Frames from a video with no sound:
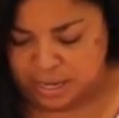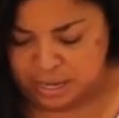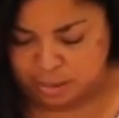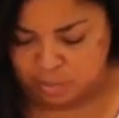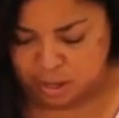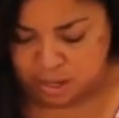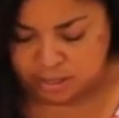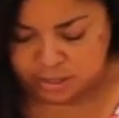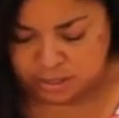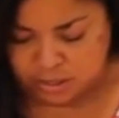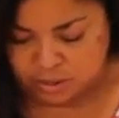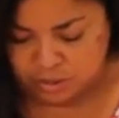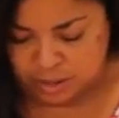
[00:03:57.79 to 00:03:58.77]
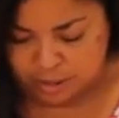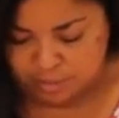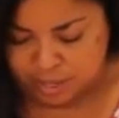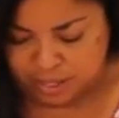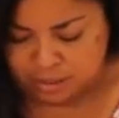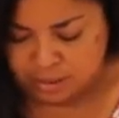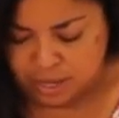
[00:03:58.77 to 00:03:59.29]
Also, I
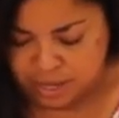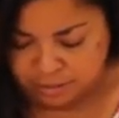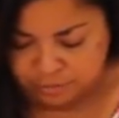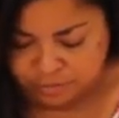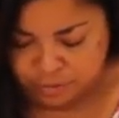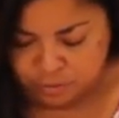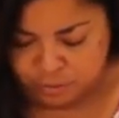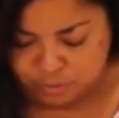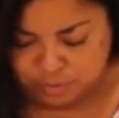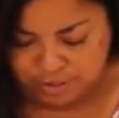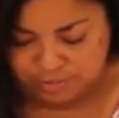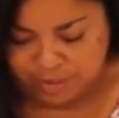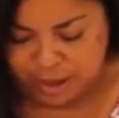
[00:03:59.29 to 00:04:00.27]
make a lot of food with my